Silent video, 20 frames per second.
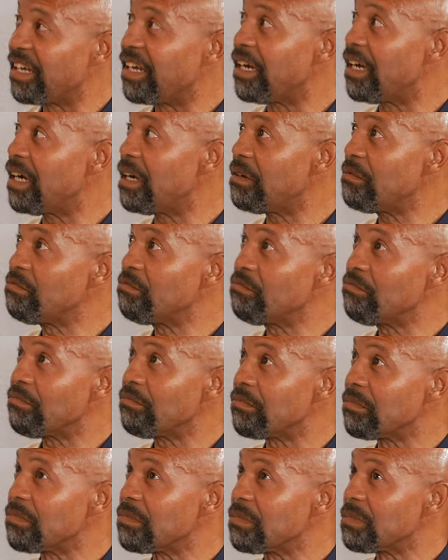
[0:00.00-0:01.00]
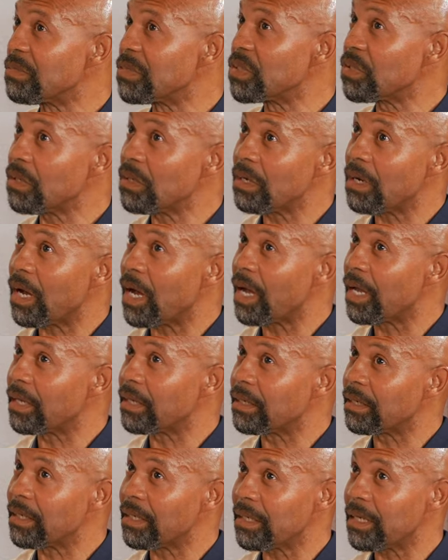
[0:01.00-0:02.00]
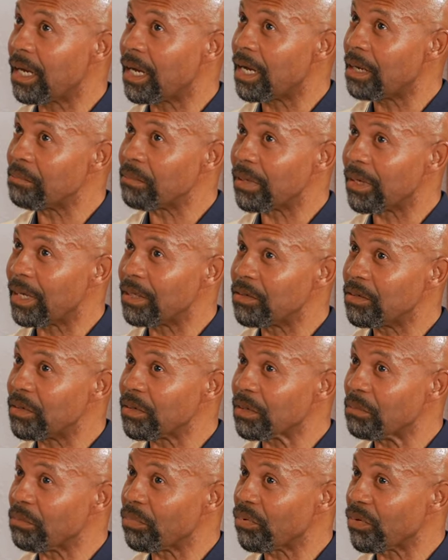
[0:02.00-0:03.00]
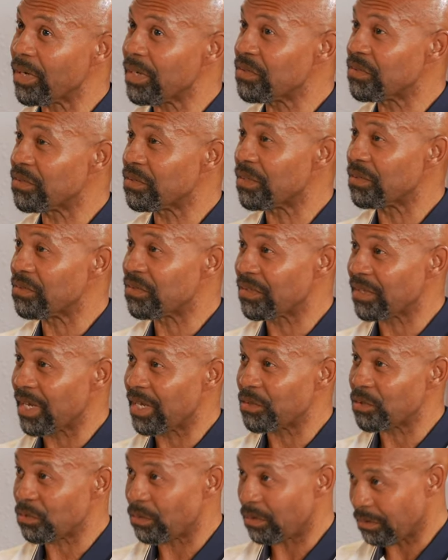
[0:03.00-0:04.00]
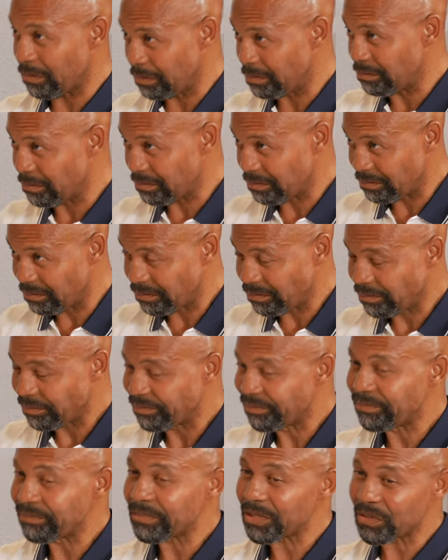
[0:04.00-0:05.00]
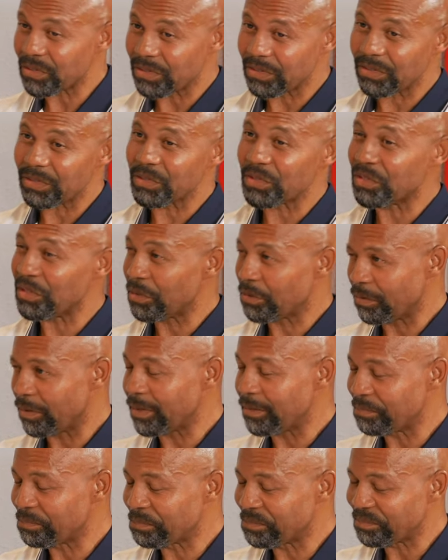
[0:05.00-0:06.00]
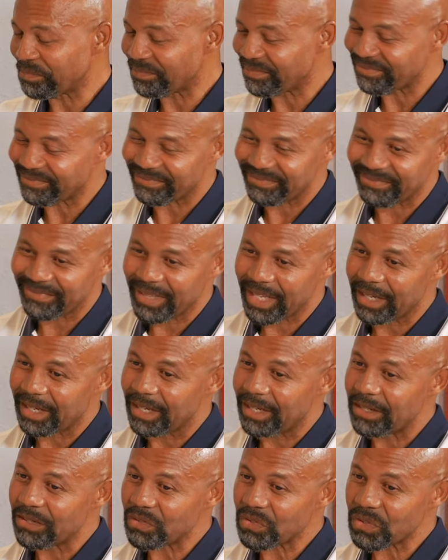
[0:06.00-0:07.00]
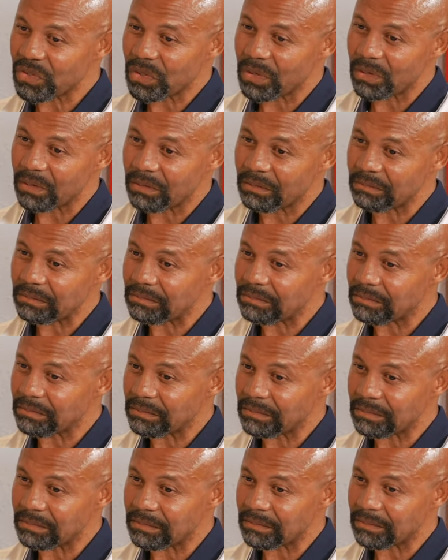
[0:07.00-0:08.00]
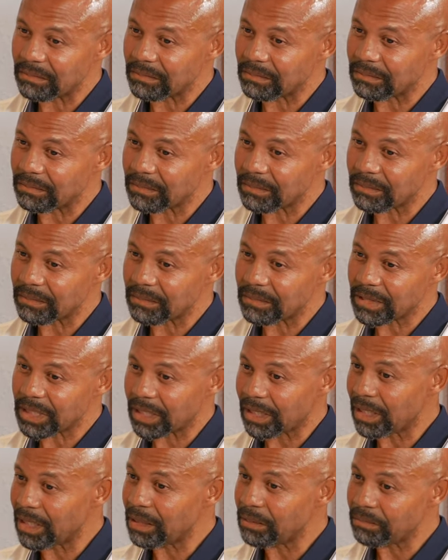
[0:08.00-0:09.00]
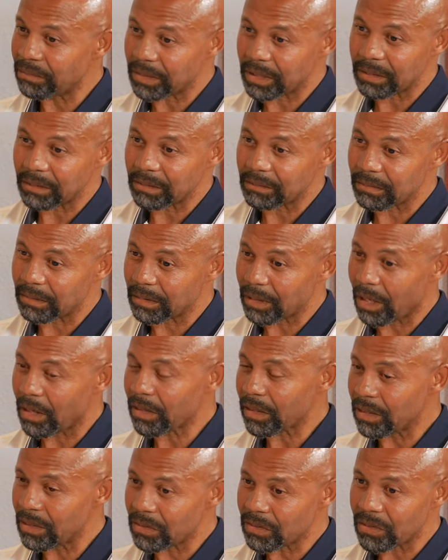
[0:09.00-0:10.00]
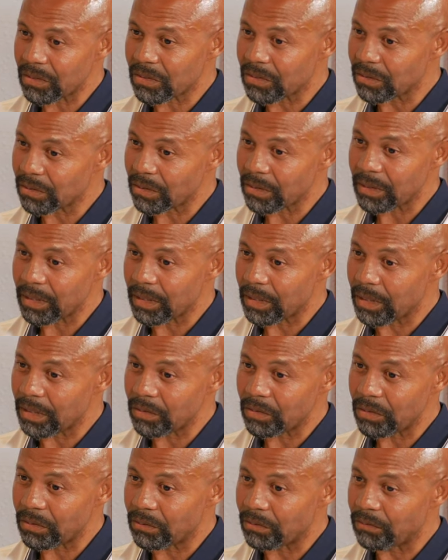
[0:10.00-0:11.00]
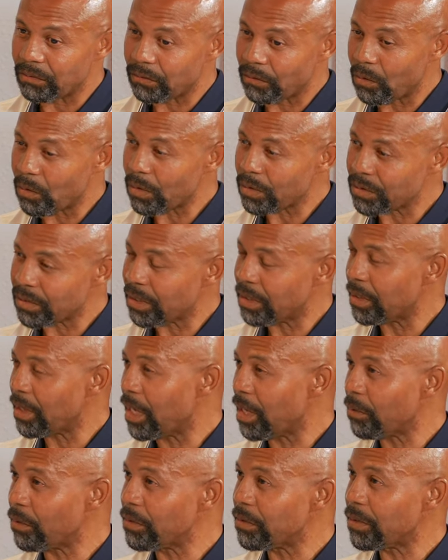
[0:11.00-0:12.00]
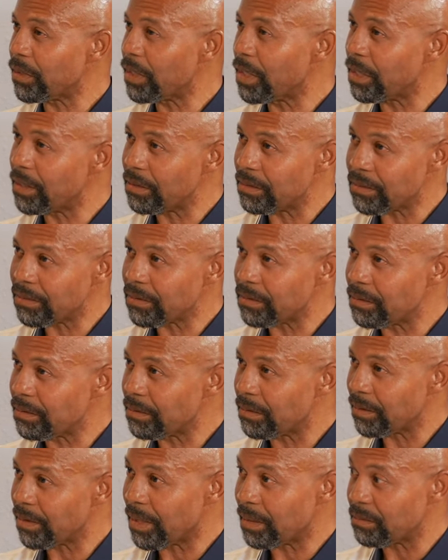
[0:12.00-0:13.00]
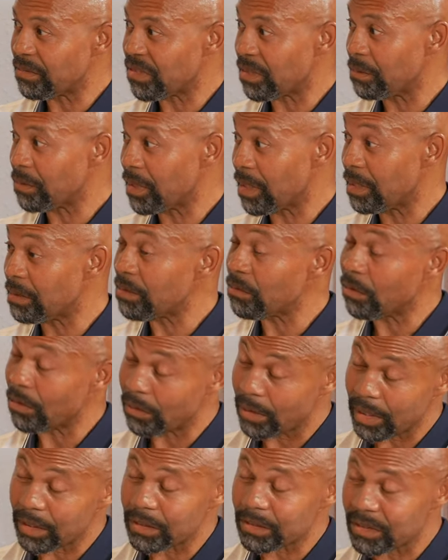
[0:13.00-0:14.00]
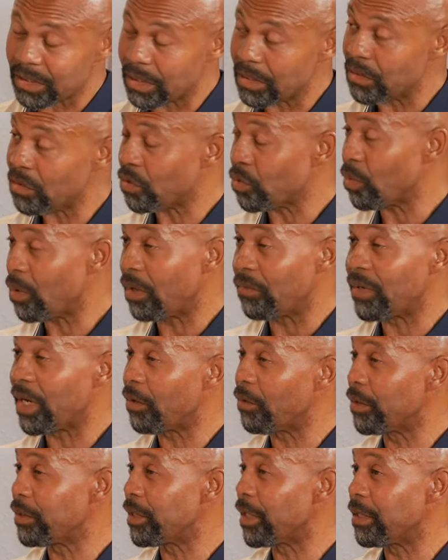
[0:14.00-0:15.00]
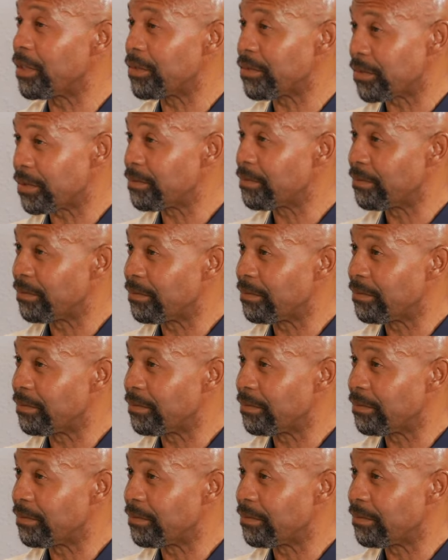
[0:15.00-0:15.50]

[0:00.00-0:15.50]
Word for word: Um, so I get up, I do a compressed schedule. This is the secret. So get up and log in at 6.30. I do four 10-hour days that sometimes, or rather 10 to 12-hour days.